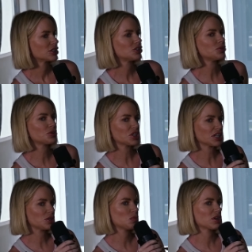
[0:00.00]
Do you
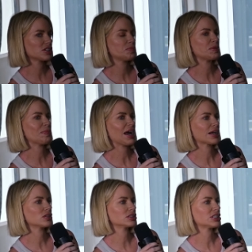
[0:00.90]
think you wanted to be
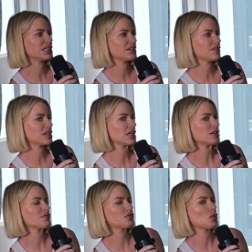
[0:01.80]
back on
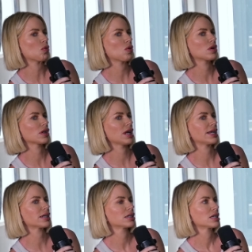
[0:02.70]
TV for,
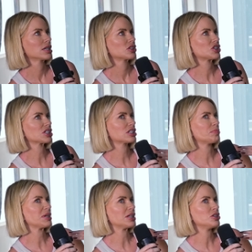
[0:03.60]
like, just to
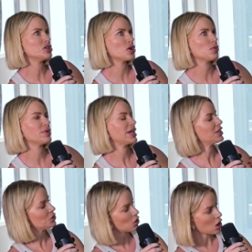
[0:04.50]
be known
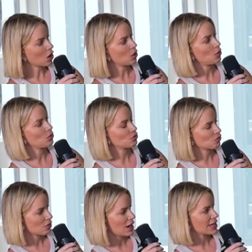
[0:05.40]
in your own
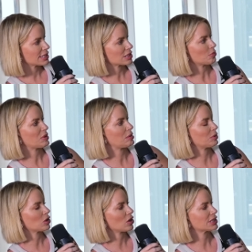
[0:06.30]
right, so
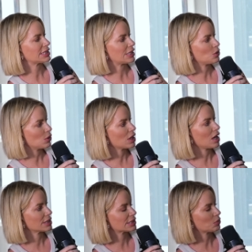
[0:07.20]
people got to see who
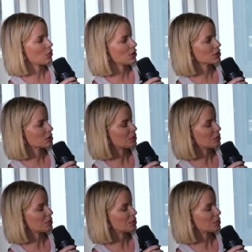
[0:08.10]
Larsa was?